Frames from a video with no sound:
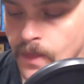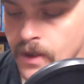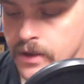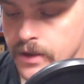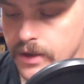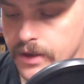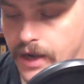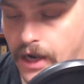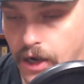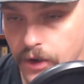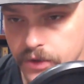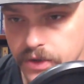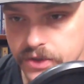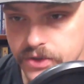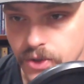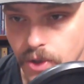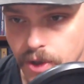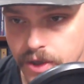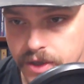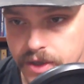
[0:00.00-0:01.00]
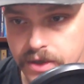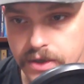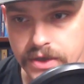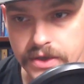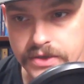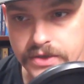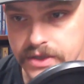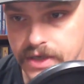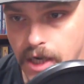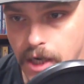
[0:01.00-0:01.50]
An area target
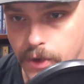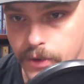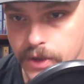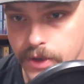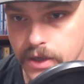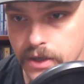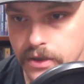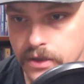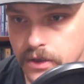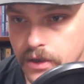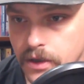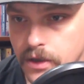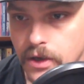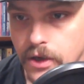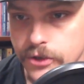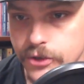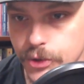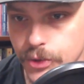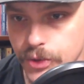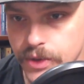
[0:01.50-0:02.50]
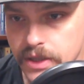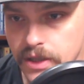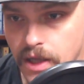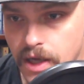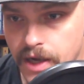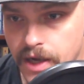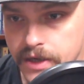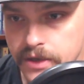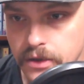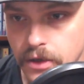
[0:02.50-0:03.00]
is an area. A tree
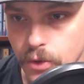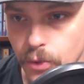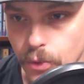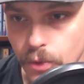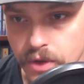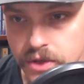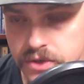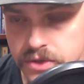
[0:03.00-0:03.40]
line, a ridge